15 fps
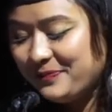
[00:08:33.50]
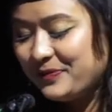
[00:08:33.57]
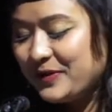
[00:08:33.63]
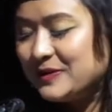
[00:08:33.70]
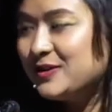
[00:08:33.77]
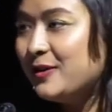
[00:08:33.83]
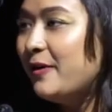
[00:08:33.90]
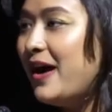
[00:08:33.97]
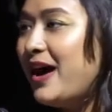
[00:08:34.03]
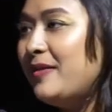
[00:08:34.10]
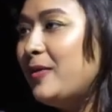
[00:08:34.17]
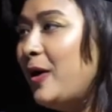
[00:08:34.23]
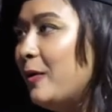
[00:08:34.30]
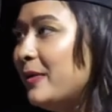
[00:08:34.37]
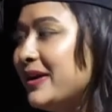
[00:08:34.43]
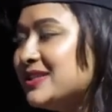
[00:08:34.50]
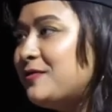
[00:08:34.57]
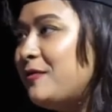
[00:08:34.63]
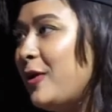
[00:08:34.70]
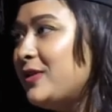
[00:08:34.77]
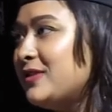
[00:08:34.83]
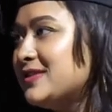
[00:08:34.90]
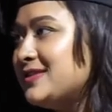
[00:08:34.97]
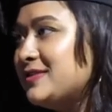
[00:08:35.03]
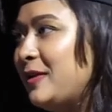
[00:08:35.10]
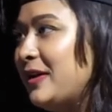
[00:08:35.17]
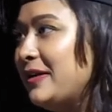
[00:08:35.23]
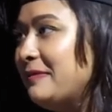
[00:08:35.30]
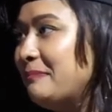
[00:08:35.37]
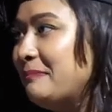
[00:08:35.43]
so I've always focused
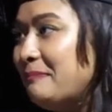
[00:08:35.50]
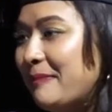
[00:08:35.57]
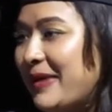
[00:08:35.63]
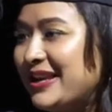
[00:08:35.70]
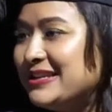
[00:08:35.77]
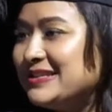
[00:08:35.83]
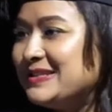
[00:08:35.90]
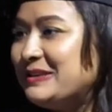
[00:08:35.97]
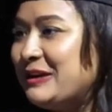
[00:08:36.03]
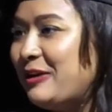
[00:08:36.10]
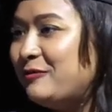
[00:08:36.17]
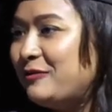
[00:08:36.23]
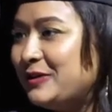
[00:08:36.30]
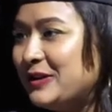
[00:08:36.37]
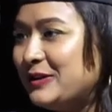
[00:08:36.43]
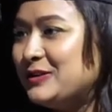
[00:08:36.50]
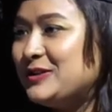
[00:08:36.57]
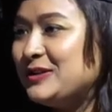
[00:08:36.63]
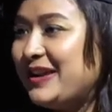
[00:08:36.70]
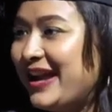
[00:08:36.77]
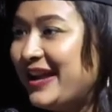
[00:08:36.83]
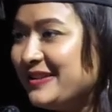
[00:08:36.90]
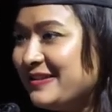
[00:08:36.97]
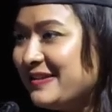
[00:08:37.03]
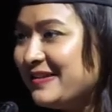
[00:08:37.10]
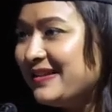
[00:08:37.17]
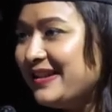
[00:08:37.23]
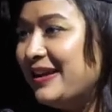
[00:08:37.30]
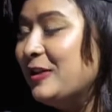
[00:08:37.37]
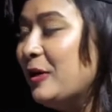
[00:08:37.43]
on managing everything
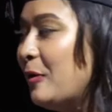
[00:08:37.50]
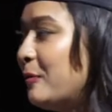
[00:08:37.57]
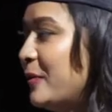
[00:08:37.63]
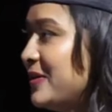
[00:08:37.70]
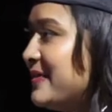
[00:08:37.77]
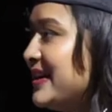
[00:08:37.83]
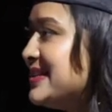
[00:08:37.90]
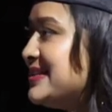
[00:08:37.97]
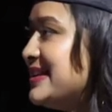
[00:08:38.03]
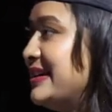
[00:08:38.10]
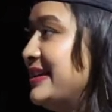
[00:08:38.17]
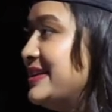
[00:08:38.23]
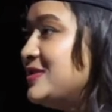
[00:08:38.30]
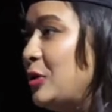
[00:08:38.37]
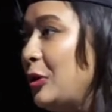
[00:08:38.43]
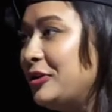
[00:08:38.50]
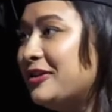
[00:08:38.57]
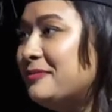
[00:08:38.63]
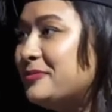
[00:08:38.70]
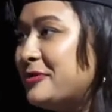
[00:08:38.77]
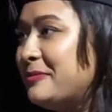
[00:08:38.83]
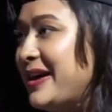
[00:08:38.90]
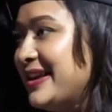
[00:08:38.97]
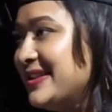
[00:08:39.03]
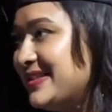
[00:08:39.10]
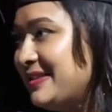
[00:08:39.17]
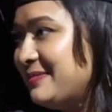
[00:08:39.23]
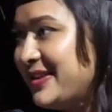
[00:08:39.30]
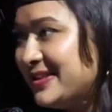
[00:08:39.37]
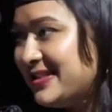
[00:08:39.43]
together along with my studies, not
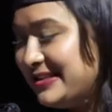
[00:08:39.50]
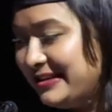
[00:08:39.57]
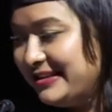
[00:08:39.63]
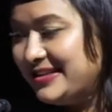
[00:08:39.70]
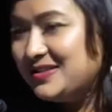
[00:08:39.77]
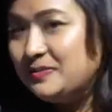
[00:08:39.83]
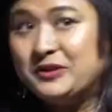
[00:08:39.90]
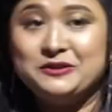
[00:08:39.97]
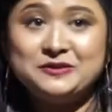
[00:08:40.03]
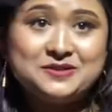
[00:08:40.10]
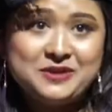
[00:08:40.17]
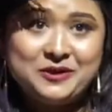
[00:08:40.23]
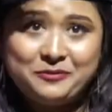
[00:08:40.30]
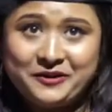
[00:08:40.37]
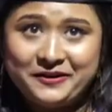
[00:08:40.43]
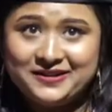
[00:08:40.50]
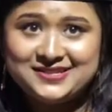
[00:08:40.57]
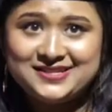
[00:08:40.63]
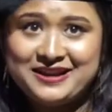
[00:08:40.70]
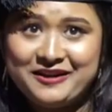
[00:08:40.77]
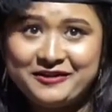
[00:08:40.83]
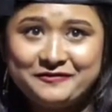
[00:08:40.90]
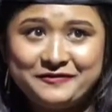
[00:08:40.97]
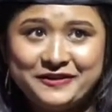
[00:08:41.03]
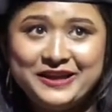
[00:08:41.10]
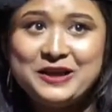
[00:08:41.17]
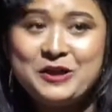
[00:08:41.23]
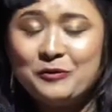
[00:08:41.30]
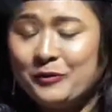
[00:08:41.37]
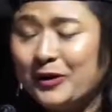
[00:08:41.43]
compromising my studies because my parents have
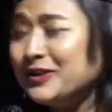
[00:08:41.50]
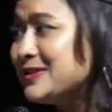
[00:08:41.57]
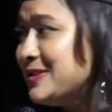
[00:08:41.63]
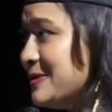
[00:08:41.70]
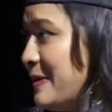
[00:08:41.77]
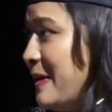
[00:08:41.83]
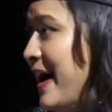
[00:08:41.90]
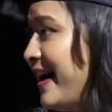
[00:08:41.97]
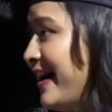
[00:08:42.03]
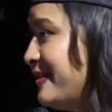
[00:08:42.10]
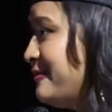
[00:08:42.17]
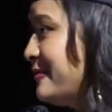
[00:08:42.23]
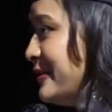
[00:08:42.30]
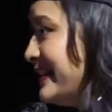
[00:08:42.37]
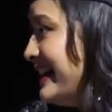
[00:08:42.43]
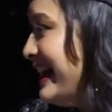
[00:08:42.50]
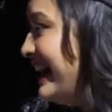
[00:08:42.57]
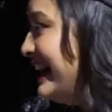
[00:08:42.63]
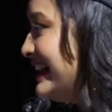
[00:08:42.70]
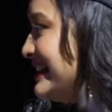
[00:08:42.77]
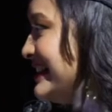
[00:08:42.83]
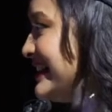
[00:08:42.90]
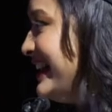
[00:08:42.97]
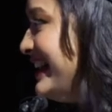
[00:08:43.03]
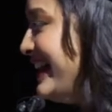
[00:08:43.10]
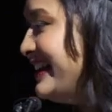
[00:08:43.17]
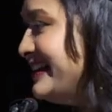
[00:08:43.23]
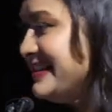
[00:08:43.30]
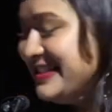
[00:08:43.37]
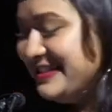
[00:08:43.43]
worked so hard for that.
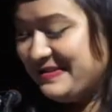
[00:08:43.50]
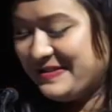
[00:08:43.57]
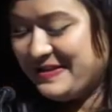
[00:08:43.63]
And